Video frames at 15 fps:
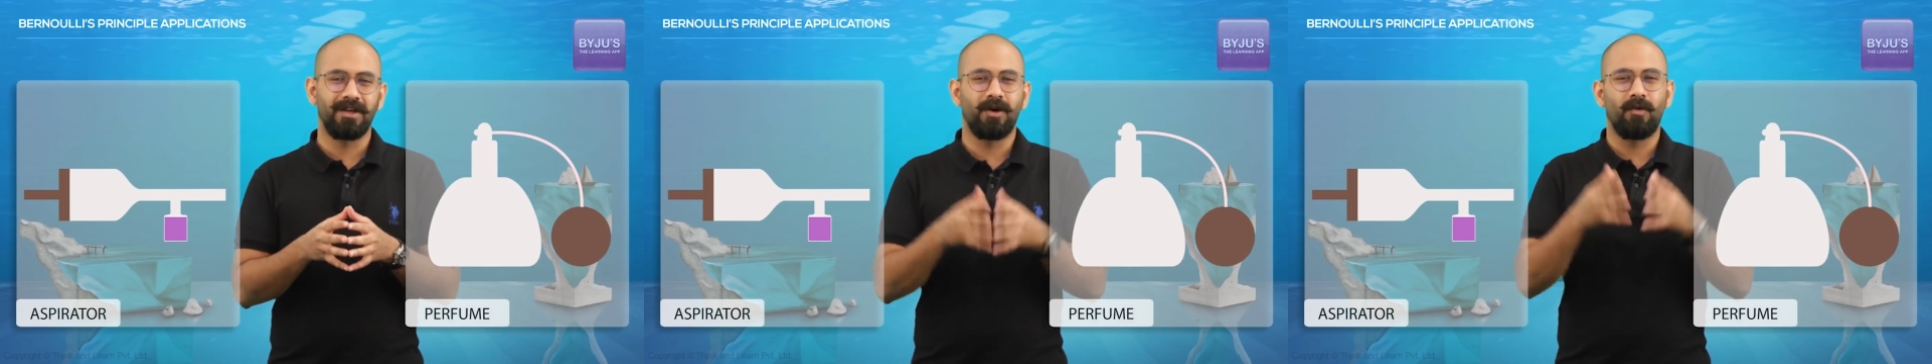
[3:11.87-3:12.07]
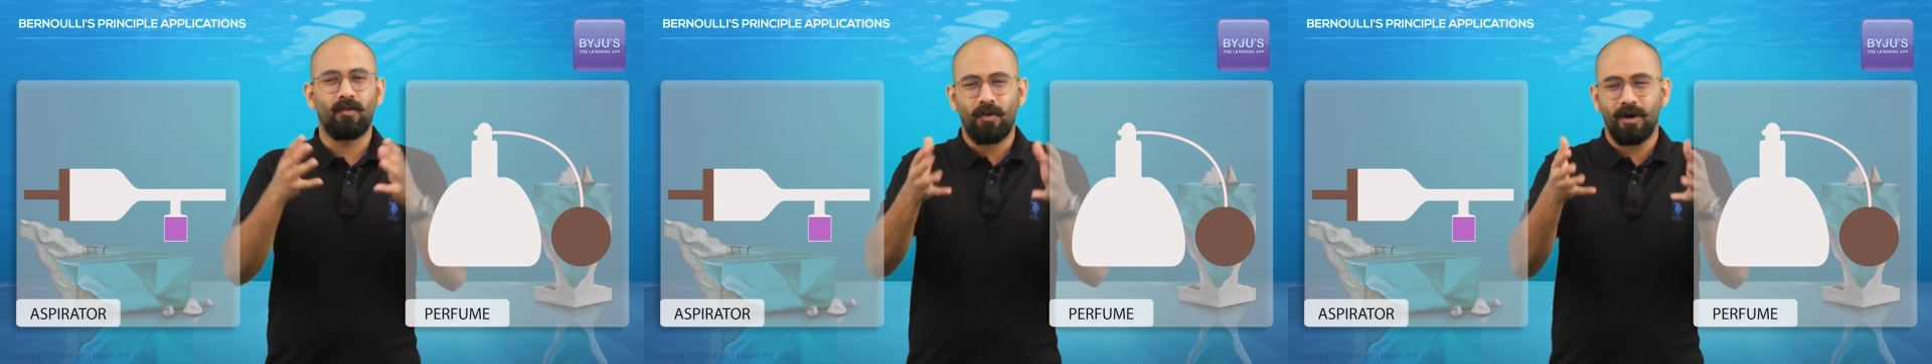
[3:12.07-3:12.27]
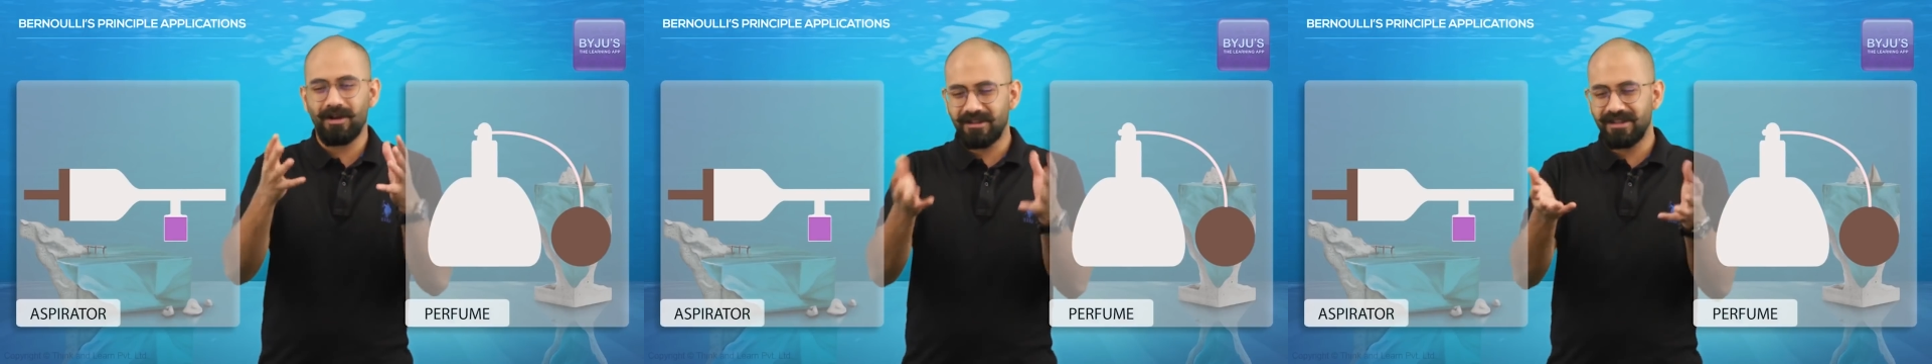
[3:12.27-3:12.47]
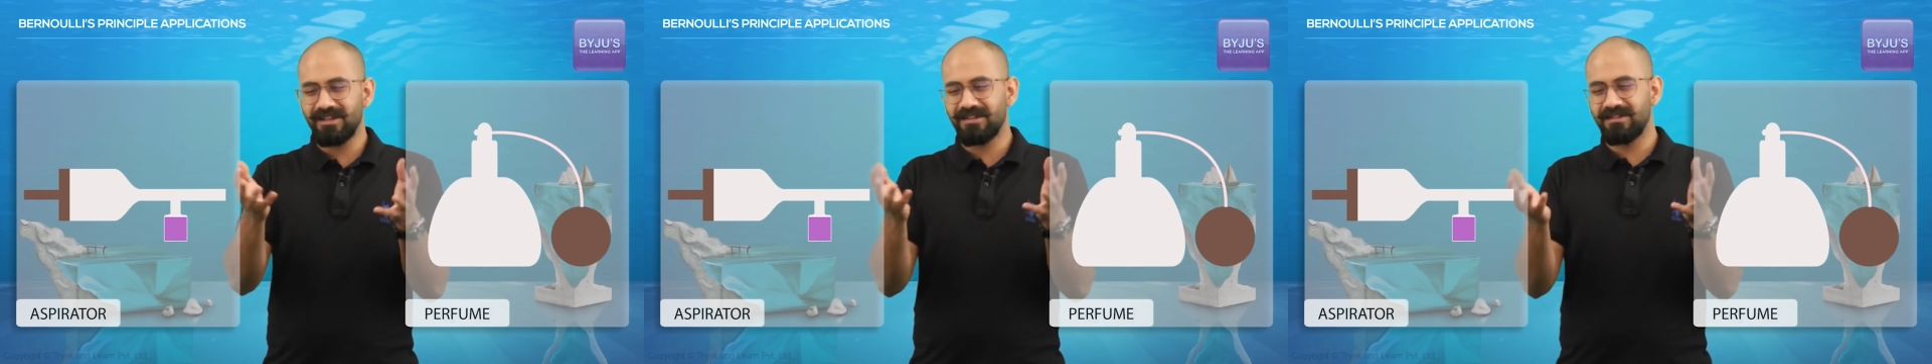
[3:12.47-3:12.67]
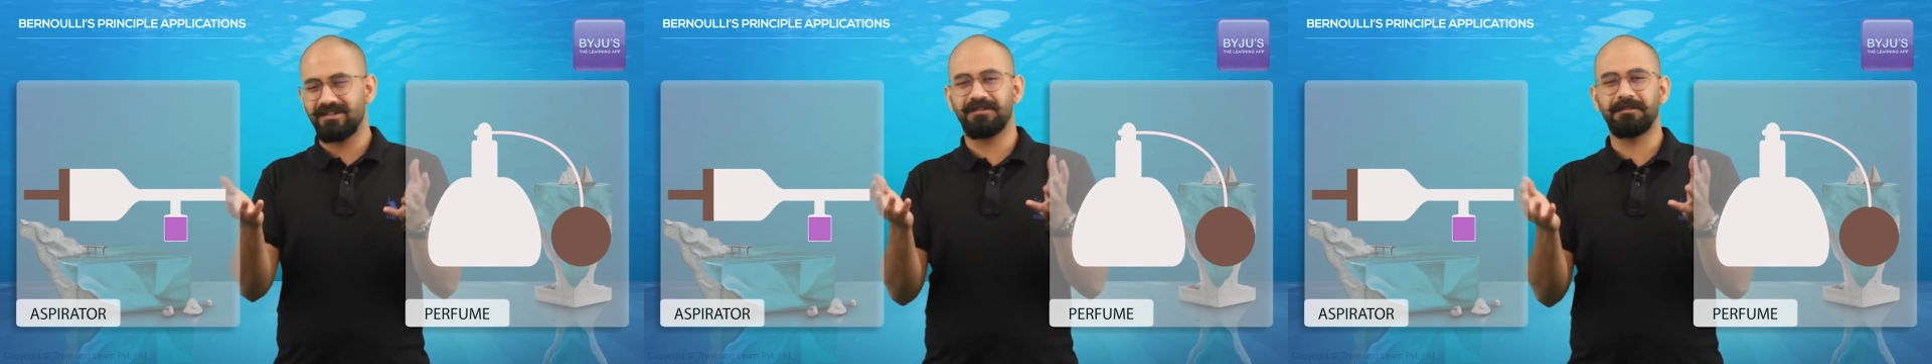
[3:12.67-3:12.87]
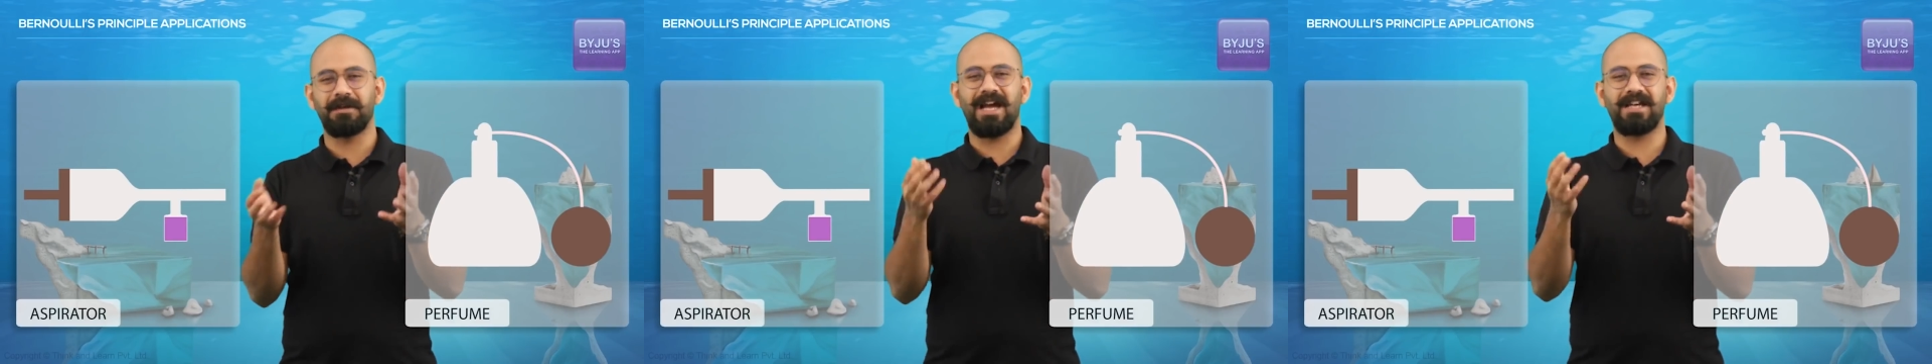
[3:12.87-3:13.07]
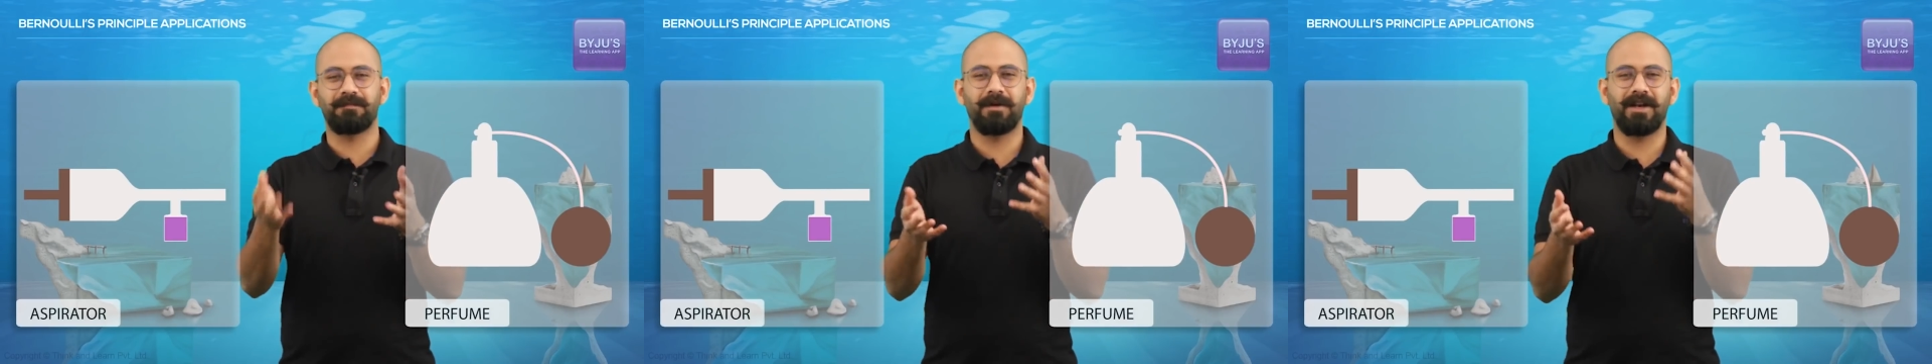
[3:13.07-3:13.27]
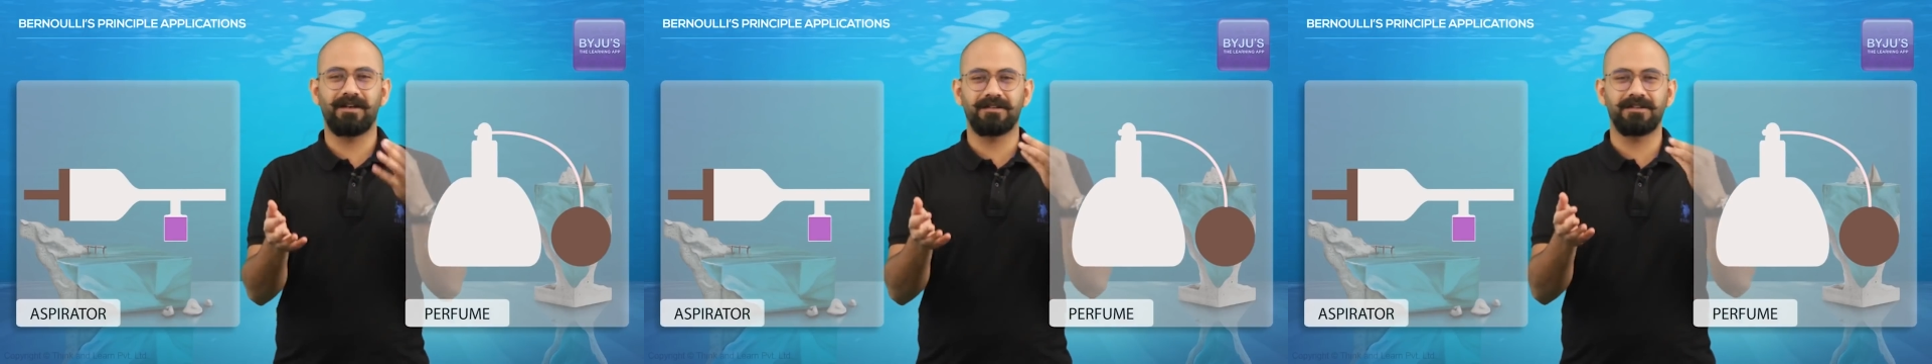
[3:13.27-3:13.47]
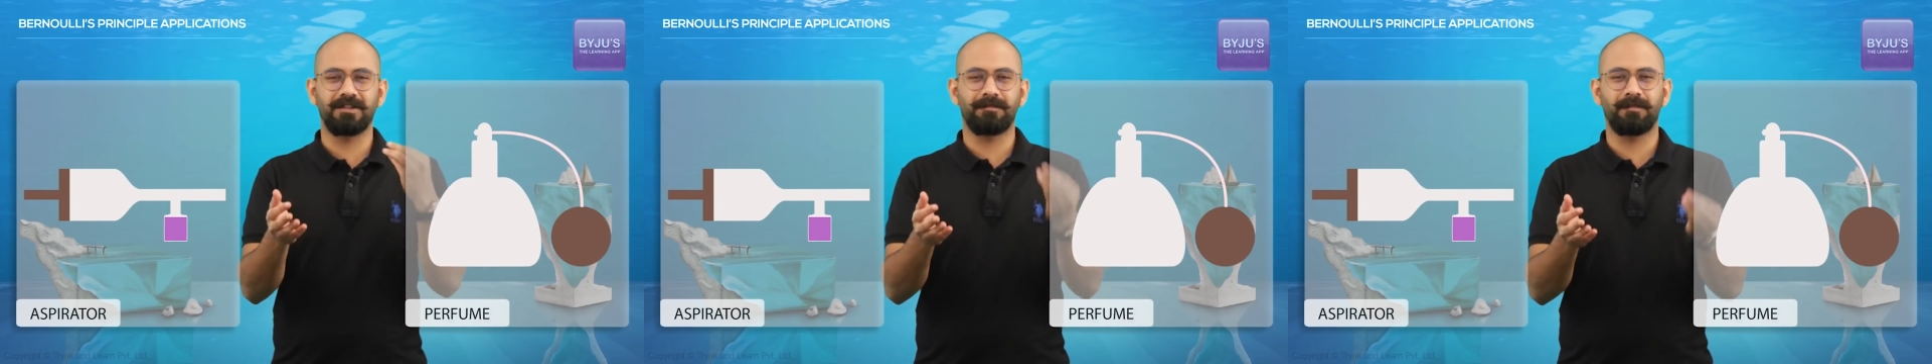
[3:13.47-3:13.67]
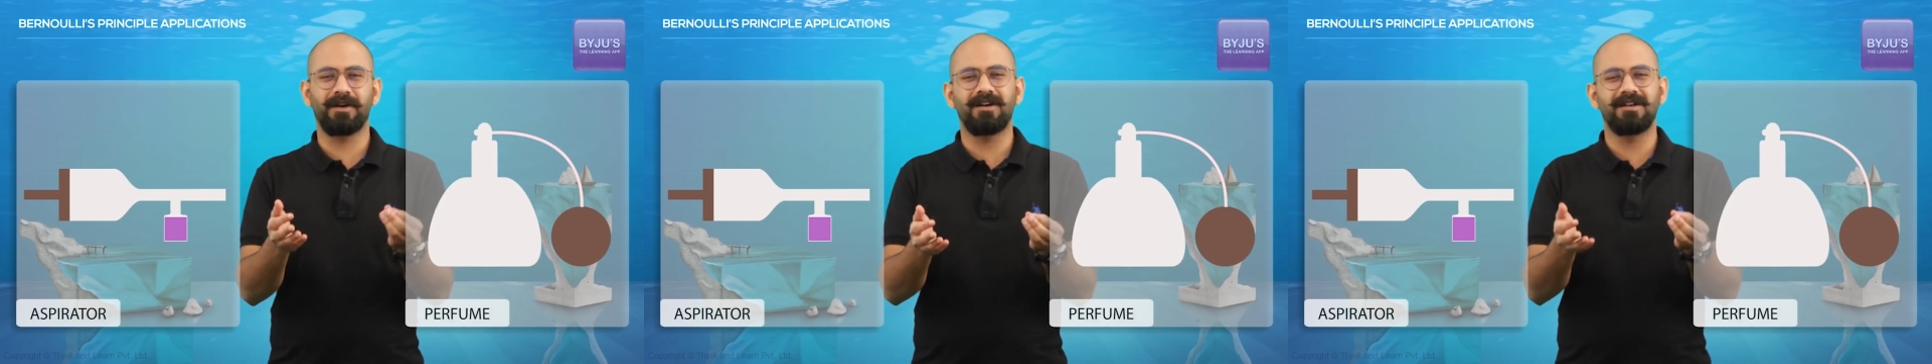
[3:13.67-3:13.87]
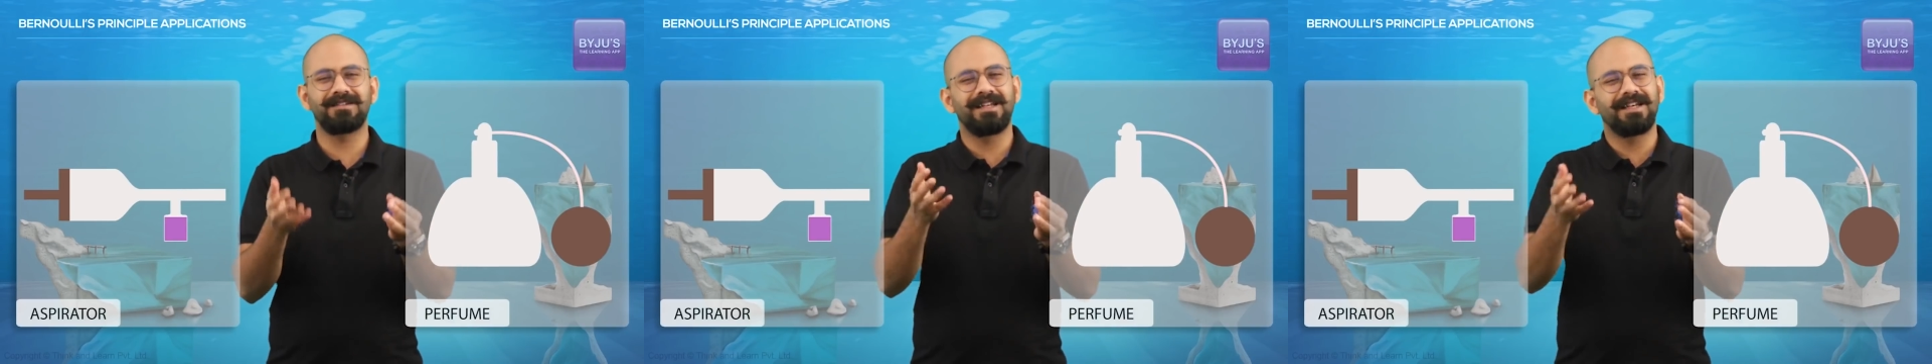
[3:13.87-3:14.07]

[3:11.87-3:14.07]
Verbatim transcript: Now, what are these aspirators or sprayers?